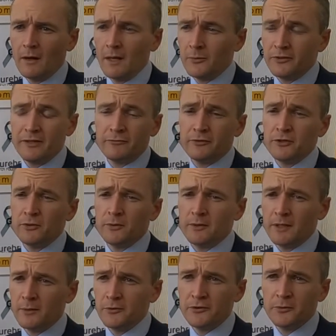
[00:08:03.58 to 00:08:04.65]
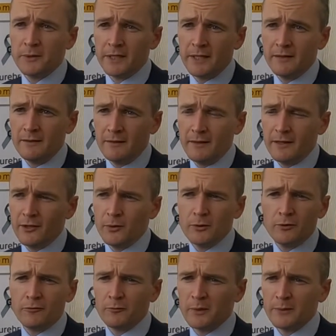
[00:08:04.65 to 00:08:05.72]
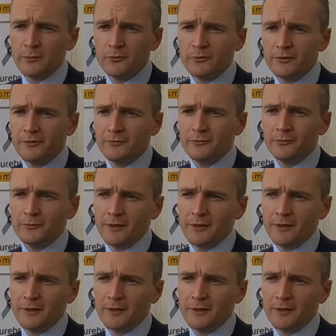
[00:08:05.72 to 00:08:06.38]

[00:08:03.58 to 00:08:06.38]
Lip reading: I would definitely do it. I would do it again. I know a lot of people have,